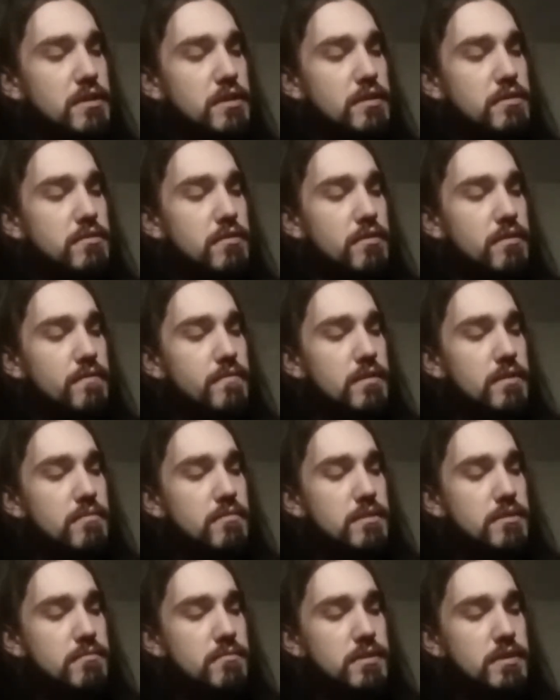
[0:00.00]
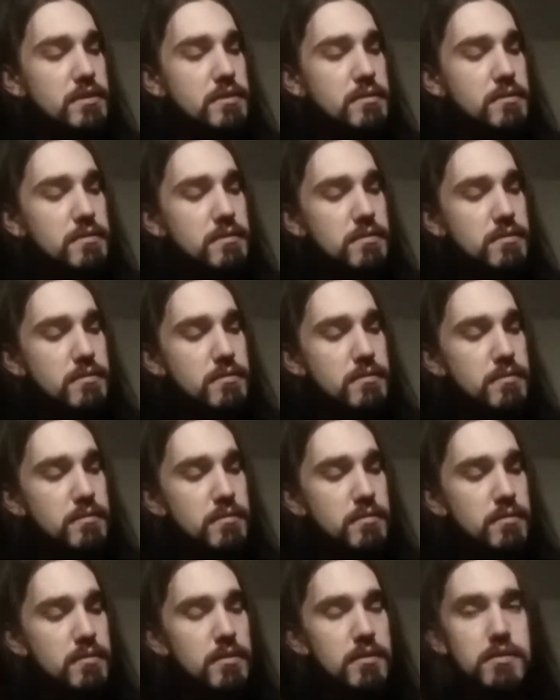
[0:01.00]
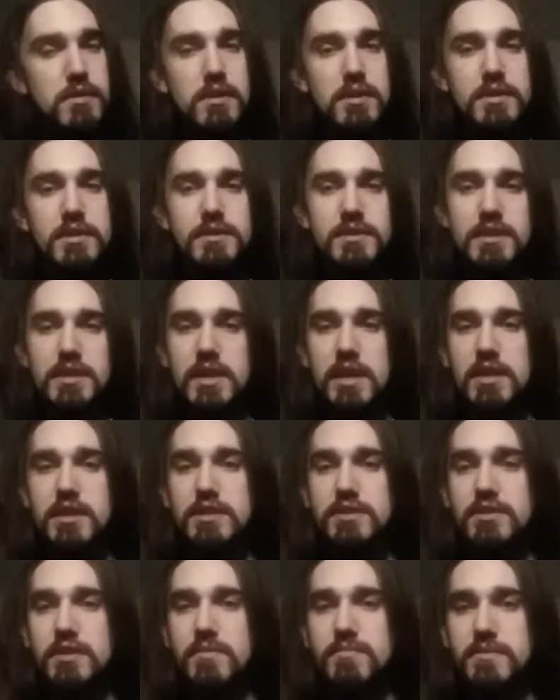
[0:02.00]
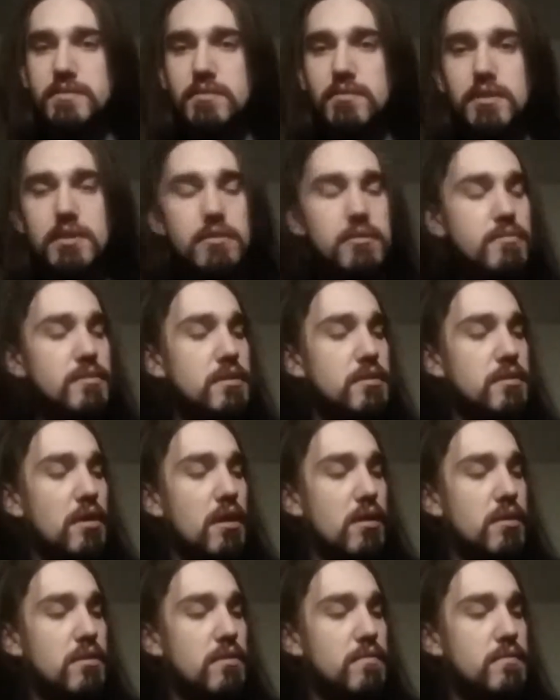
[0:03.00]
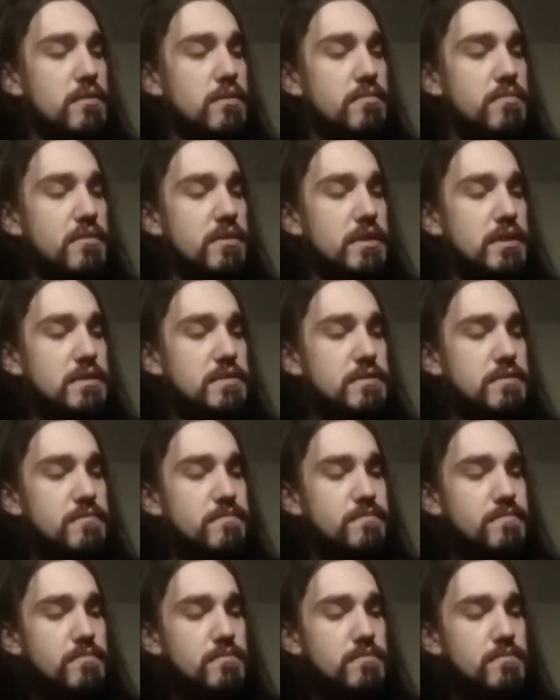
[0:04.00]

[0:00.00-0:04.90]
It's going to be here because it kind of jumps a little bit all over the place.